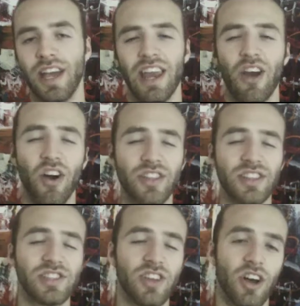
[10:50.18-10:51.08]
And on
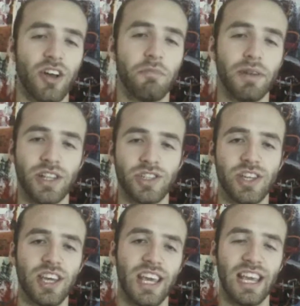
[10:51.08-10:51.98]
this soccer pitch,
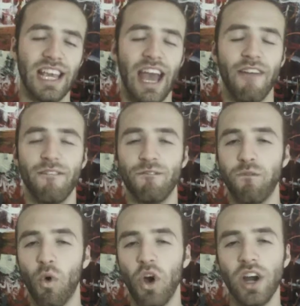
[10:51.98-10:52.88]
he had
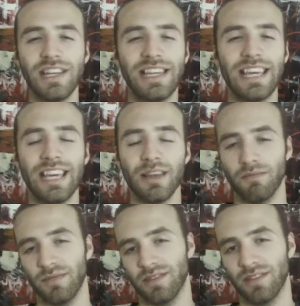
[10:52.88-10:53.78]
4
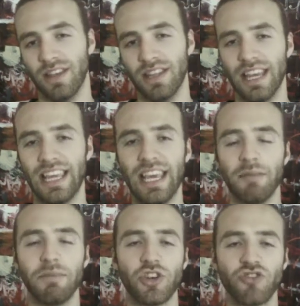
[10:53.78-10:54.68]
teams that he
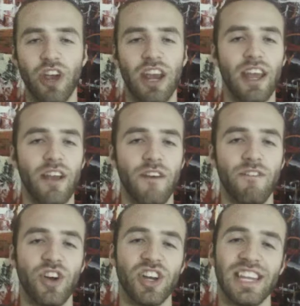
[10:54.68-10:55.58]
had been training
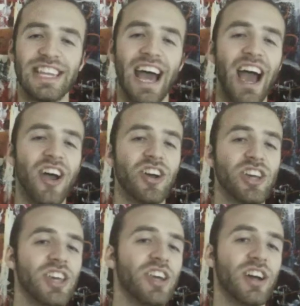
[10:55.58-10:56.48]
for an entire
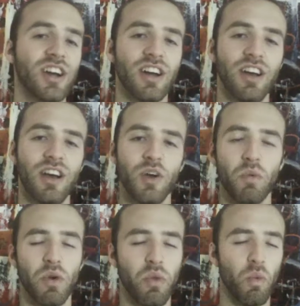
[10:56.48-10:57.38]
year
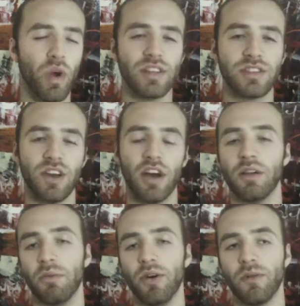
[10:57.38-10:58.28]
with one
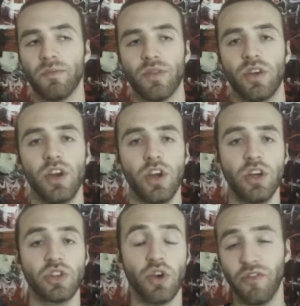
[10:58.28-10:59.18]
soccer ball.
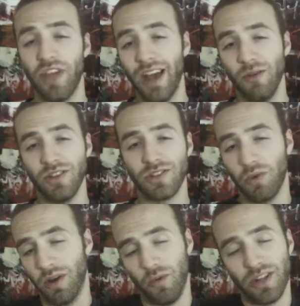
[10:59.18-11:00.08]
So if that is
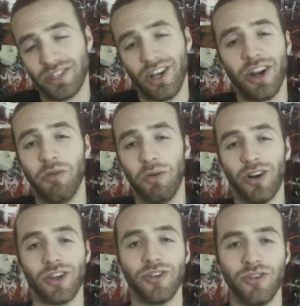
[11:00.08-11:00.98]
what one soccer
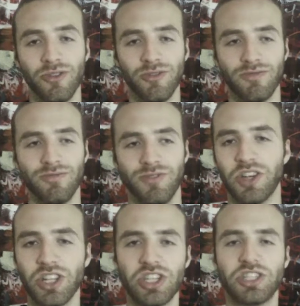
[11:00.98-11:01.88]
ball can do, you
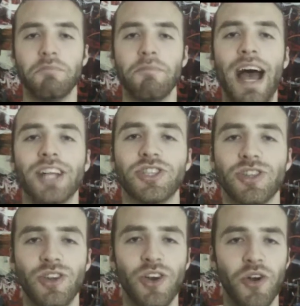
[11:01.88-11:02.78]
can just
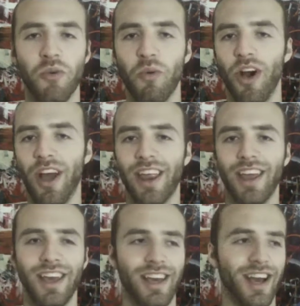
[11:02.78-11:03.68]
imagine what
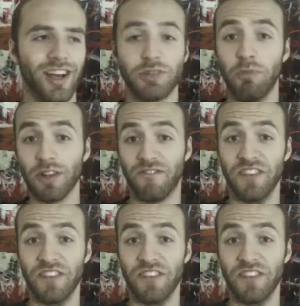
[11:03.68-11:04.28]
a sports